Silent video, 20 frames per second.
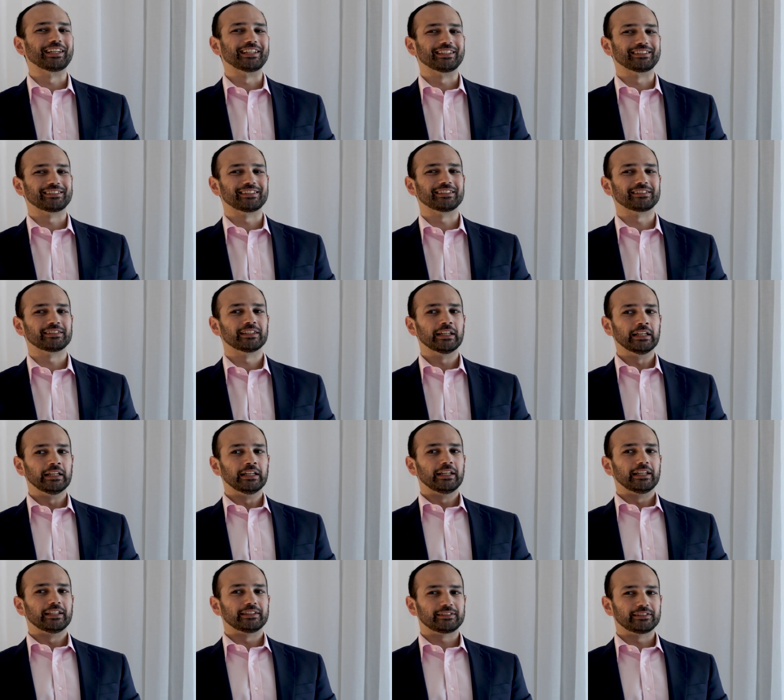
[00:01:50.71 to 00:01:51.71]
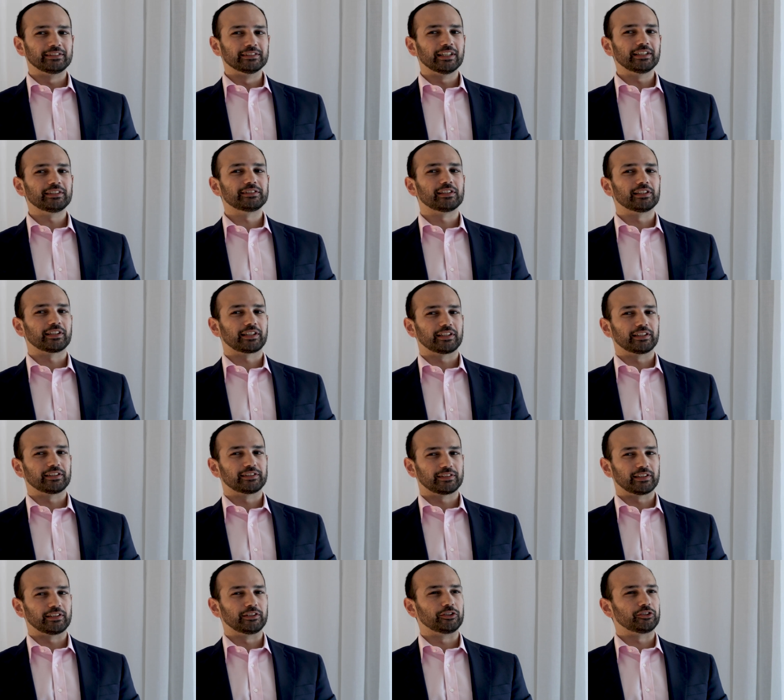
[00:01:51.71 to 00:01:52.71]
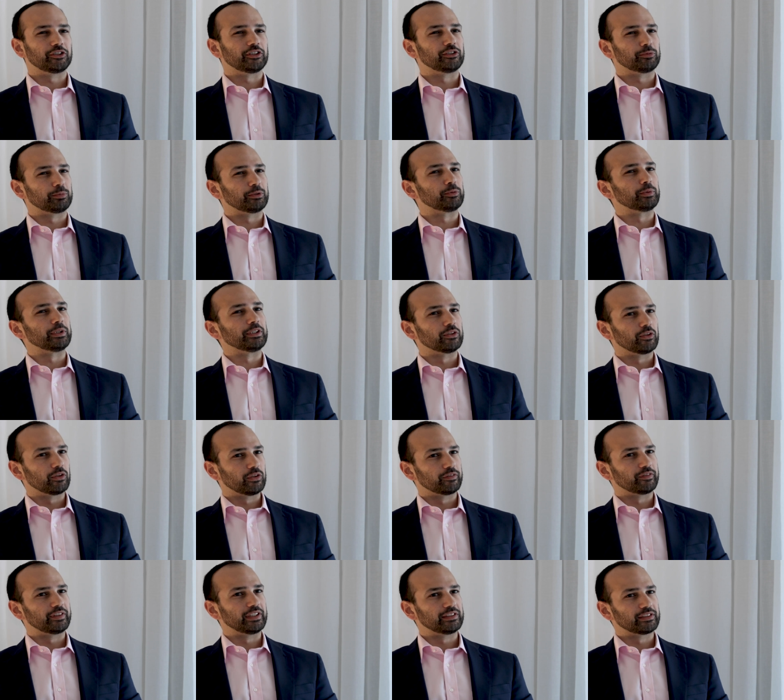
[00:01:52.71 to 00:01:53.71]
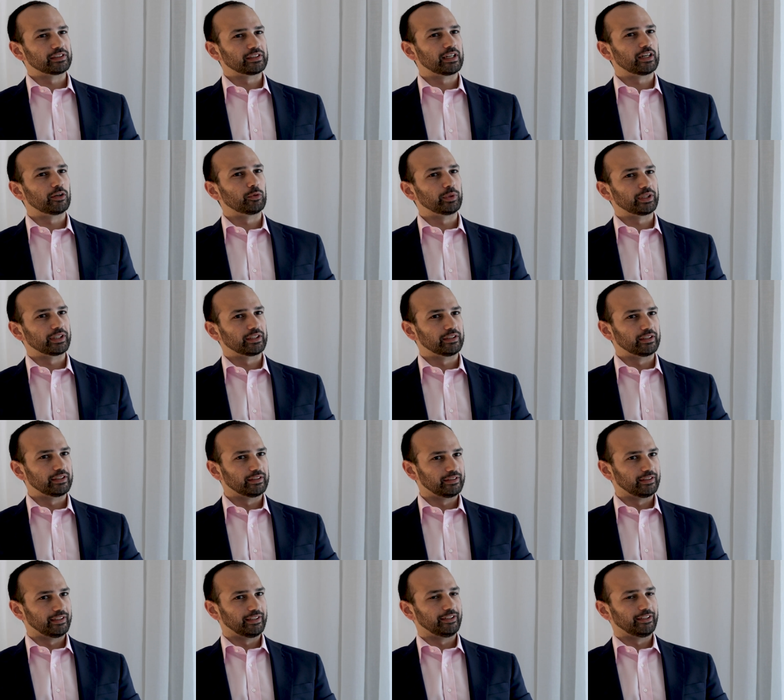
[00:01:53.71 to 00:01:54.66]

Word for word: And it's it's it's nice to look at the synergies between all of these and how we can